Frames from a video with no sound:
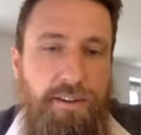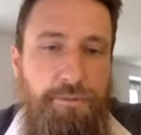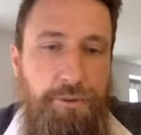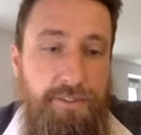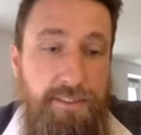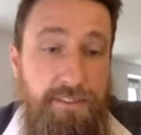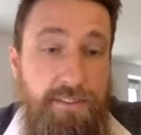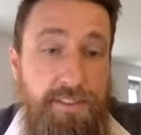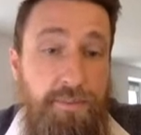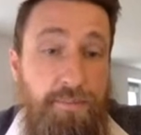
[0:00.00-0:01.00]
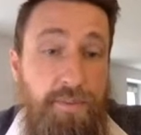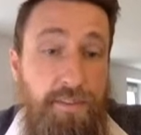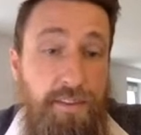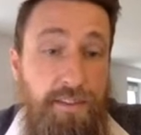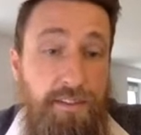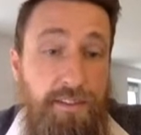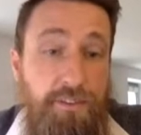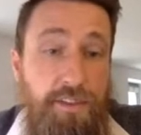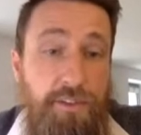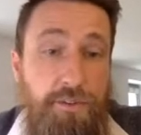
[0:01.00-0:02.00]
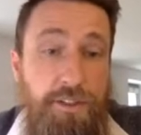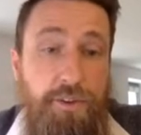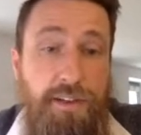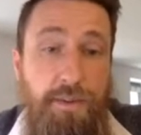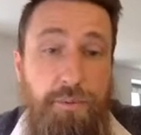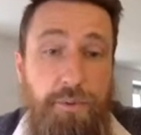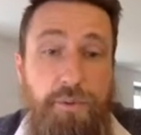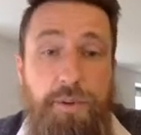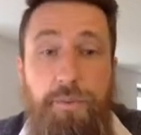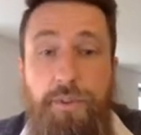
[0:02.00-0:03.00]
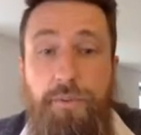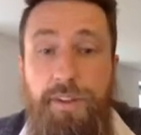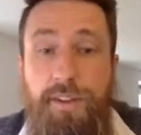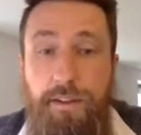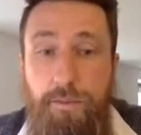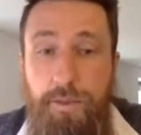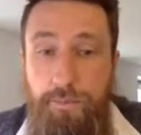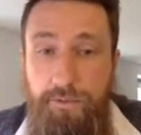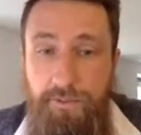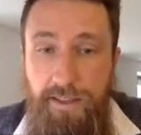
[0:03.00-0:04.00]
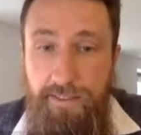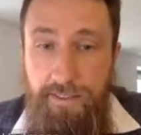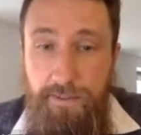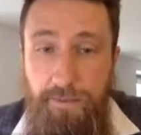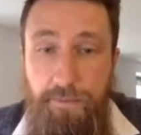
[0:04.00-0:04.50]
First is that you can only run up to 3.3 kilowatt per phase,